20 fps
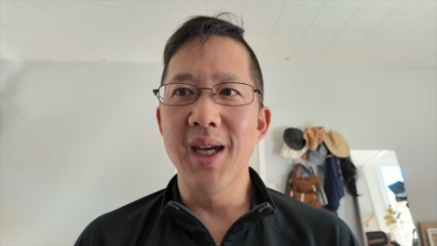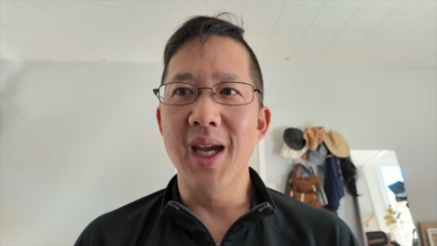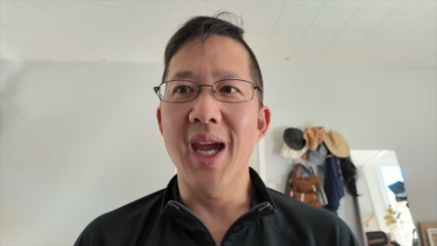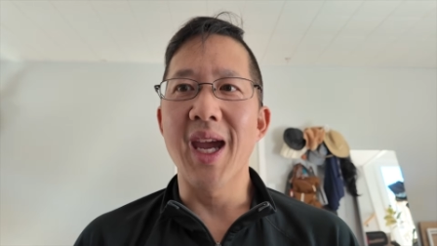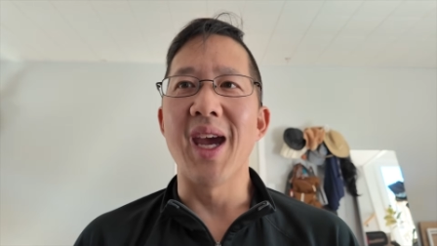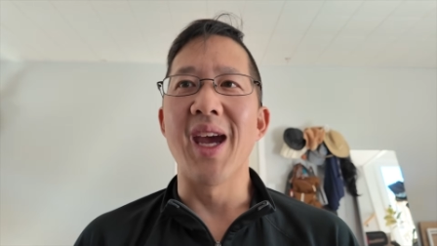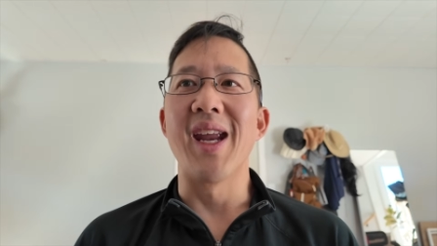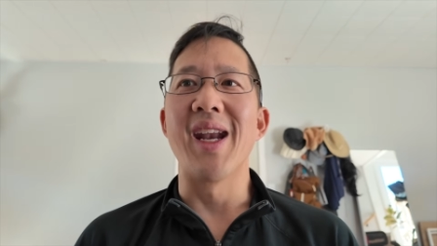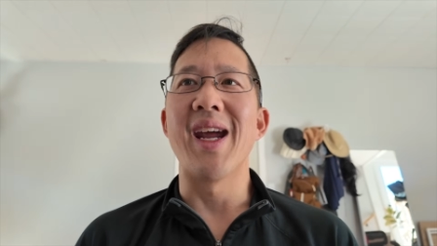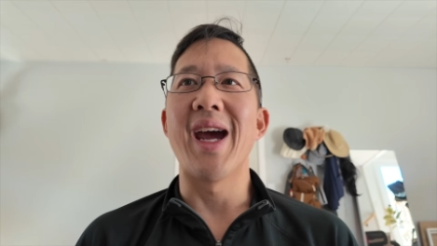
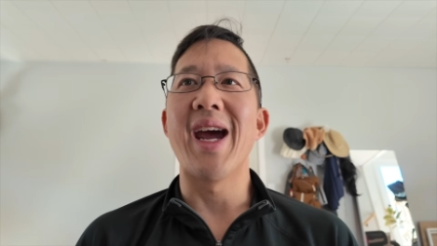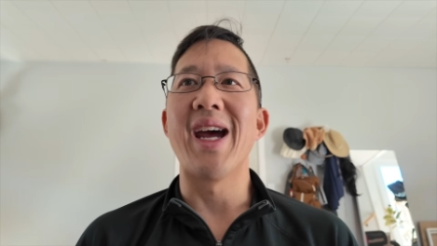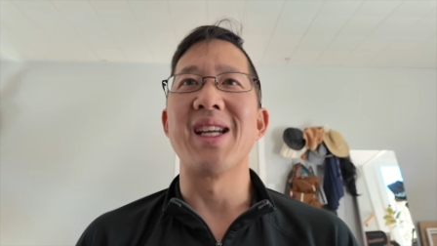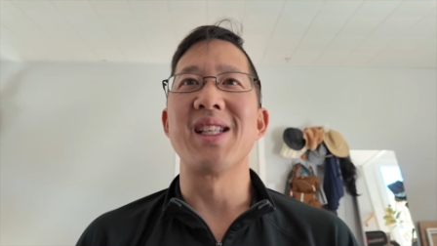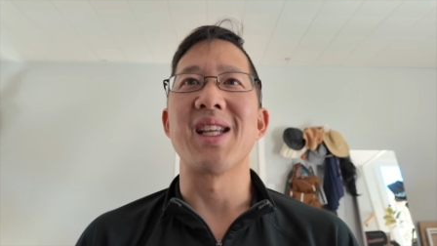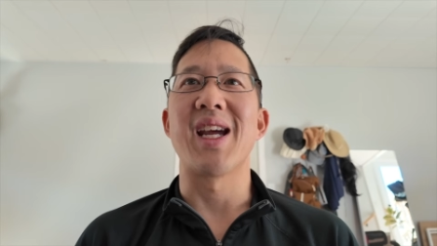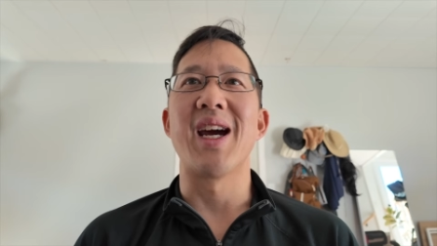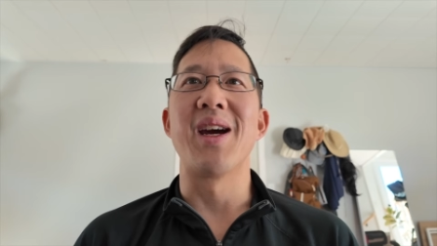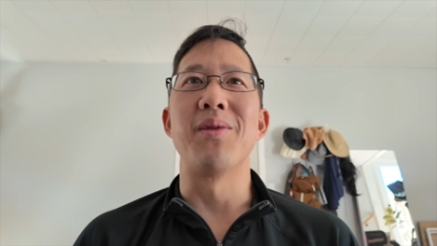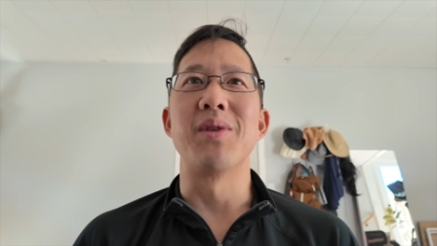and
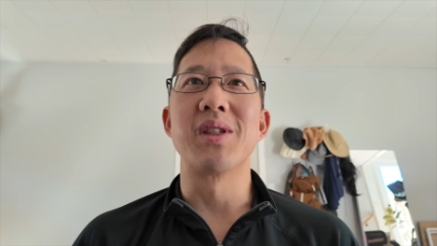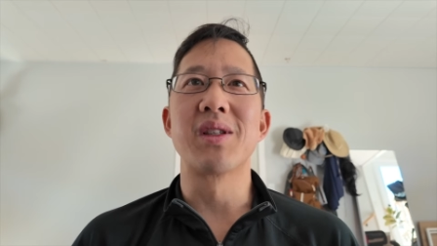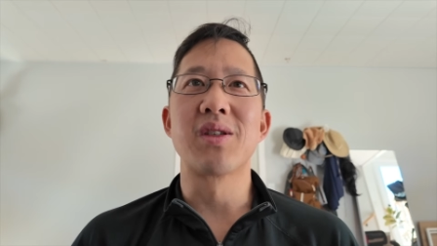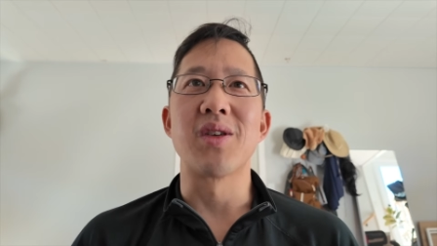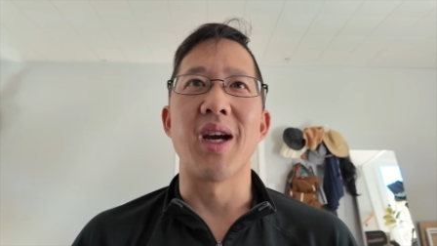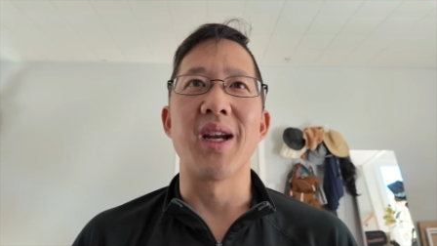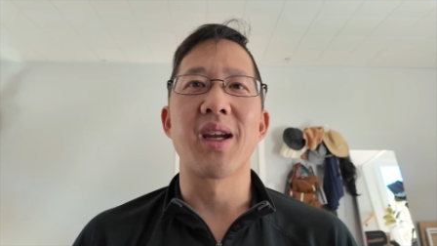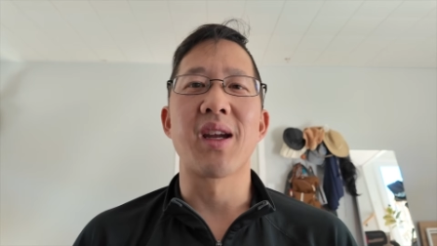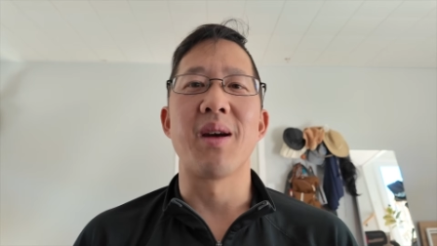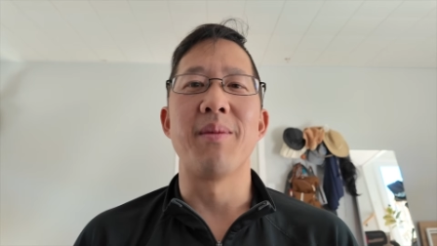as I was
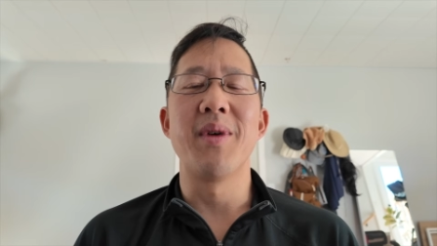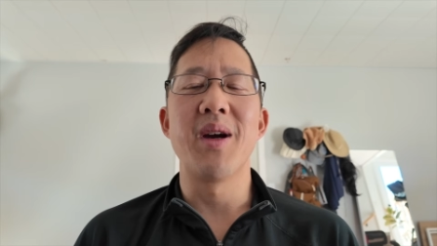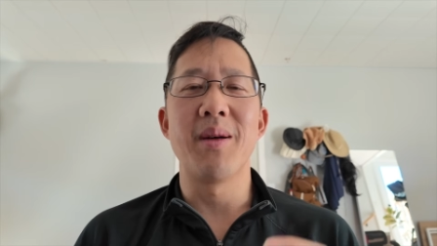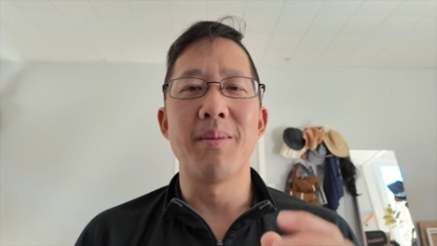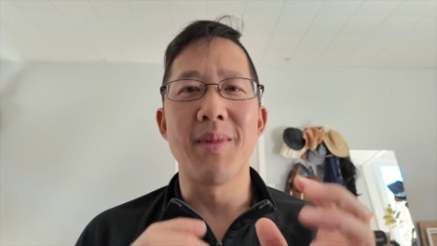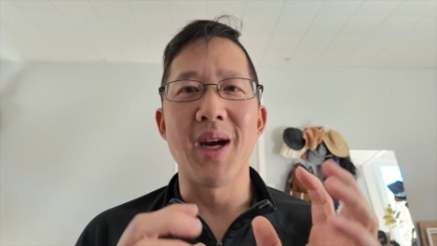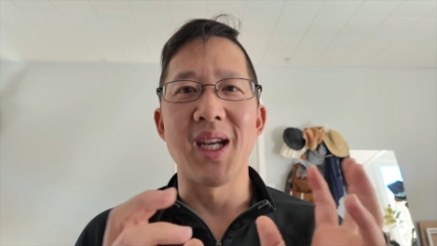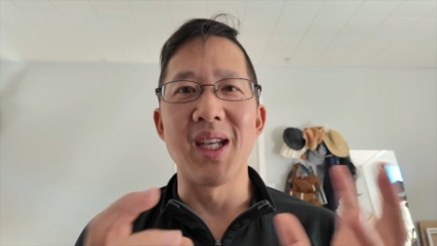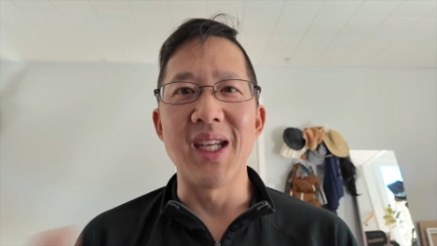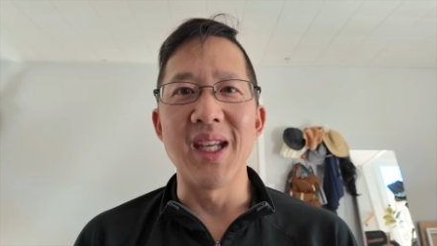trying to come
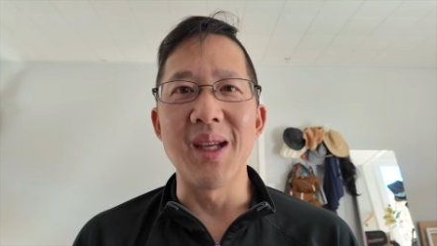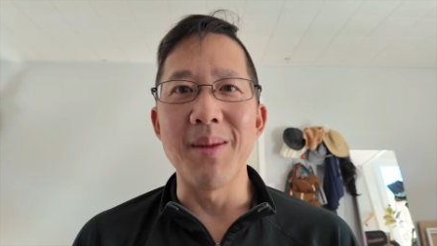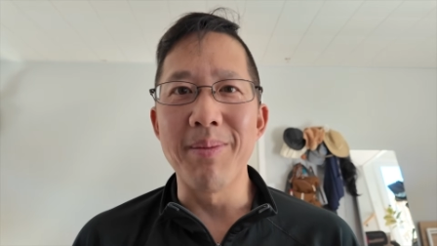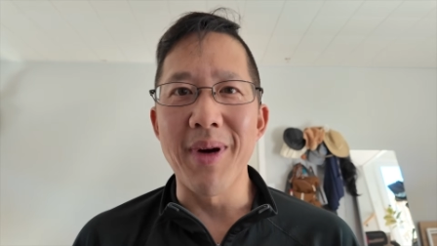up, my knee